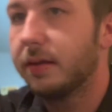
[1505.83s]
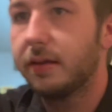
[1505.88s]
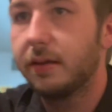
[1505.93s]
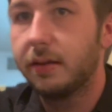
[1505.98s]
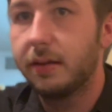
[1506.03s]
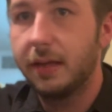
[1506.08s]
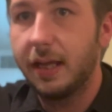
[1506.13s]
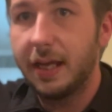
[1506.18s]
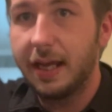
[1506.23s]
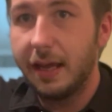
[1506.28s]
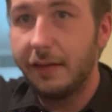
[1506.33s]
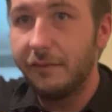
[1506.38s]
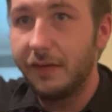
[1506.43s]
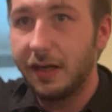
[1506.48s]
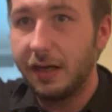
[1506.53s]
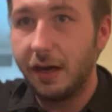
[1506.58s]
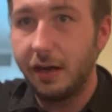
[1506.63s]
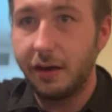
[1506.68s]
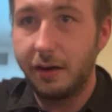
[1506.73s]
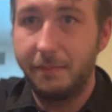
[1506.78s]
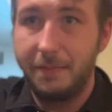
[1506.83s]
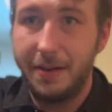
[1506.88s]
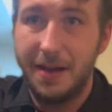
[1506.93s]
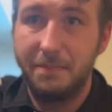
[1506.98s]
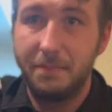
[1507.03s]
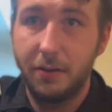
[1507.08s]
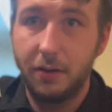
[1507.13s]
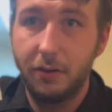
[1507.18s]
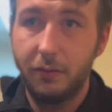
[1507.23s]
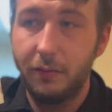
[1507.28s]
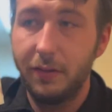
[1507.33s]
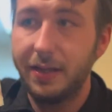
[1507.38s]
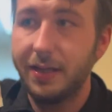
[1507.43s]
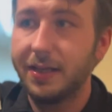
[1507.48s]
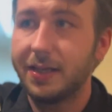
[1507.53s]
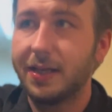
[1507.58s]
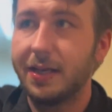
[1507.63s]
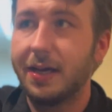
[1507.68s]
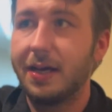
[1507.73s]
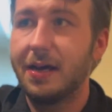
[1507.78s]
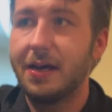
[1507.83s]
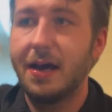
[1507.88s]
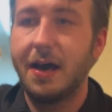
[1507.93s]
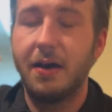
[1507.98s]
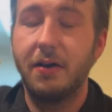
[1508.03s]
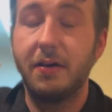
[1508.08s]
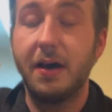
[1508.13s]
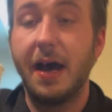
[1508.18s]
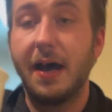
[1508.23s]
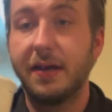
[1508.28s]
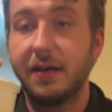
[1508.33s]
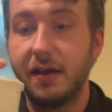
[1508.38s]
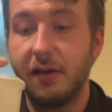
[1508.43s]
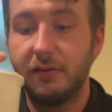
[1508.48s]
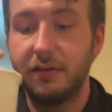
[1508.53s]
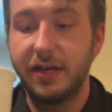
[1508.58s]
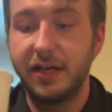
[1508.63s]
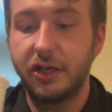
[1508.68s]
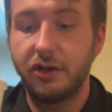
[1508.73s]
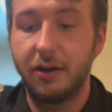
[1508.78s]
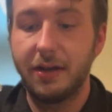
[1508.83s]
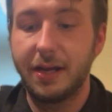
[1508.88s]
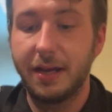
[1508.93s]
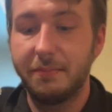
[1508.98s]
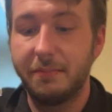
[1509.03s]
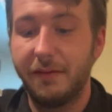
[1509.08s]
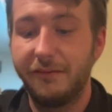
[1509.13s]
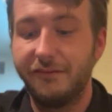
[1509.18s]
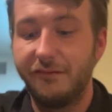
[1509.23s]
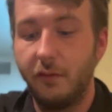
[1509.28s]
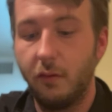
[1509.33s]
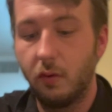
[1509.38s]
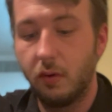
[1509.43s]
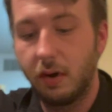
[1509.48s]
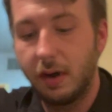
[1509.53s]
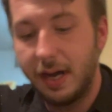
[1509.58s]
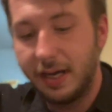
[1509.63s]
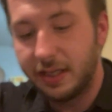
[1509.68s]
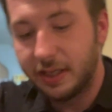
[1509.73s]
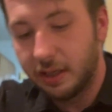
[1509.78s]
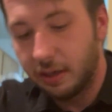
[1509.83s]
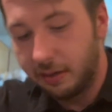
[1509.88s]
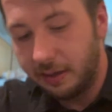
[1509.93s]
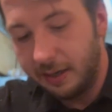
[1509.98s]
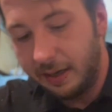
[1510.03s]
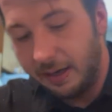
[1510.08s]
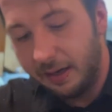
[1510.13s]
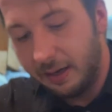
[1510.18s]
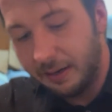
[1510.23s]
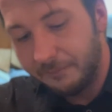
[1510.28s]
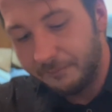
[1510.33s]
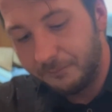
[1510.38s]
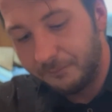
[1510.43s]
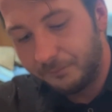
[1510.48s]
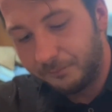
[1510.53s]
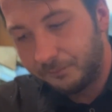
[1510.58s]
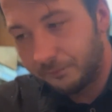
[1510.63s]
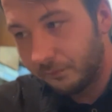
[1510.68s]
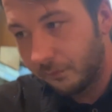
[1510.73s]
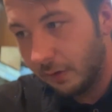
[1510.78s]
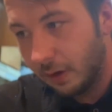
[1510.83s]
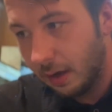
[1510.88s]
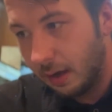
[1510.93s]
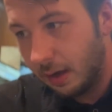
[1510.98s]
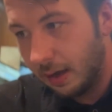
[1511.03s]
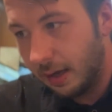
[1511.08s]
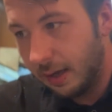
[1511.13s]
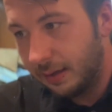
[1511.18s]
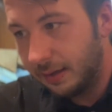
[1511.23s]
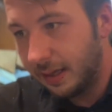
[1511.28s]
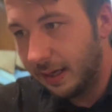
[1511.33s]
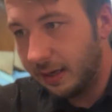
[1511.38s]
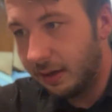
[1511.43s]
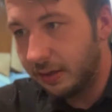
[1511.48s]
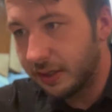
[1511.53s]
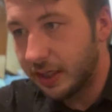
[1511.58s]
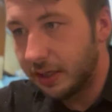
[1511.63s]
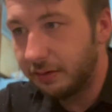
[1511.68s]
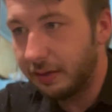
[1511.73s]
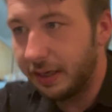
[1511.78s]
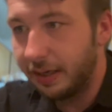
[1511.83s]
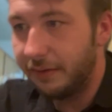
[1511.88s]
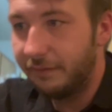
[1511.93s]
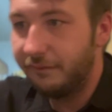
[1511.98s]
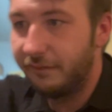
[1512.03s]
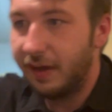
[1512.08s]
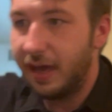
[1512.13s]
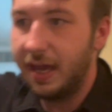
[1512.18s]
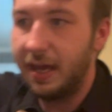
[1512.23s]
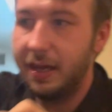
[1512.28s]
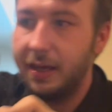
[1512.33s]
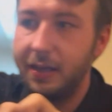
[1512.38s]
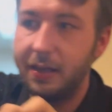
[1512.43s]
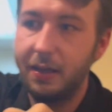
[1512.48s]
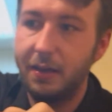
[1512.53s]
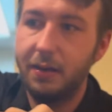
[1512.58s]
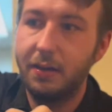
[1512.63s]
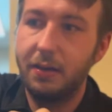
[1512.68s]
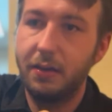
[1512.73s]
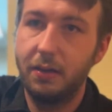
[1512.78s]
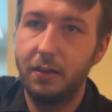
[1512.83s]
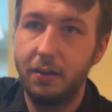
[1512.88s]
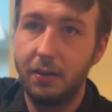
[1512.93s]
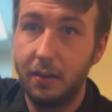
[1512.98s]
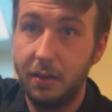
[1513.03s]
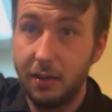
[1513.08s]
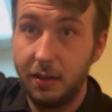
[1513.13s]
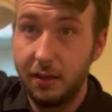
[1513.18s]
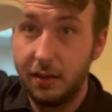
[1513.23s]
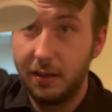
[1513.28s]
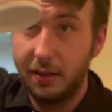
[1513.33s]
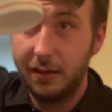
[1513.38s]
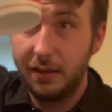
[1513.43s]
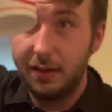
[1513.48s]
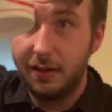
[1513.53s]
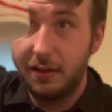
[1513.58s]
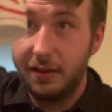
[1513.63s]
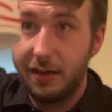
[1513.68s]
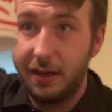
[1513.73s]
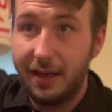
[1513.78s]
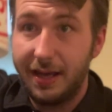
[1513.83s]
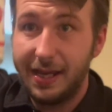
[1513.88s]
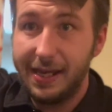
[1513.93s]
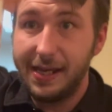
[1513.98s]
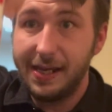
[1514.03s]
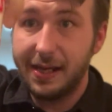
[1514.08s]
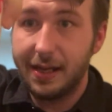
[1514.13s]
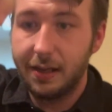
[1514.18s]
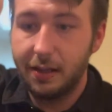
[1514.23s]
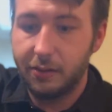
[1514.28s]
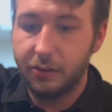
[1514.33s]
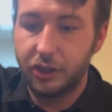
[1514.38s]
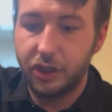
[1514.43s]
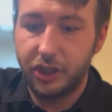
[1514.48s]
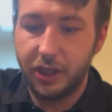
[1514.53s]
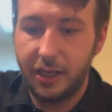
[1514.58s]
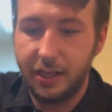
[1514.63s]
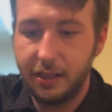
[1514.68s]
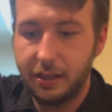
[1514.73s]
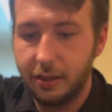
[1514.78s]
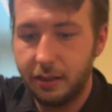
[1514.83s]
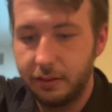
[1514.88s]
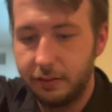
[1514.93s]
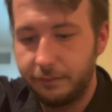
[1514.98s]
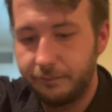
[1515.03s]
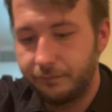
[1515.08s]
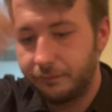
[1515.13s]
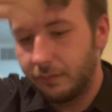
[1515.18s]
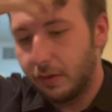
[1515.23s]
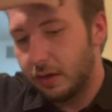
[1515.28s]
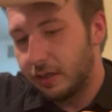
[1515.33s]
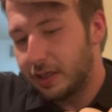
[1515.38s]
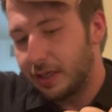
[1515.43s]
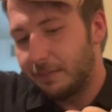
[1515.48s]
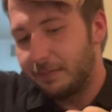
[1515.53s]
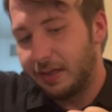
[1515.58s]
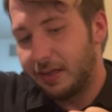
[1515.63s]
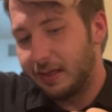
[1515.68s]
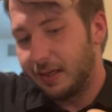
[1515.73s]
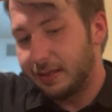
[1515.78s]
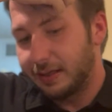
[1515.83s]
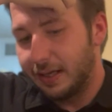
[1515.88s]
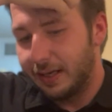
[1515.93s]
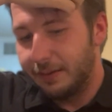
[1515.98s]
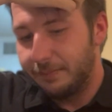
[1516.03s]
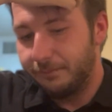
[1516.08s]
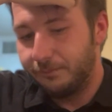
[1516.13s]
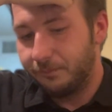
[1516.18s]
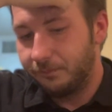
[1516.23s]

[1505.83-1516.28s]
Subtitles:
They give a Dr. Pepper with this. I only drank it before I started eating. And they also give a heat killer shake or something like that.